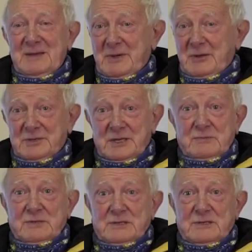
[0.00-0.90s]
because
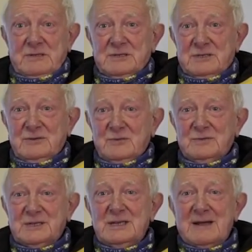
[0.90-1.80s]
the snow
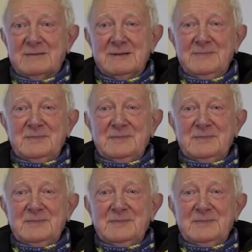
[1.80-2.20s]
was down,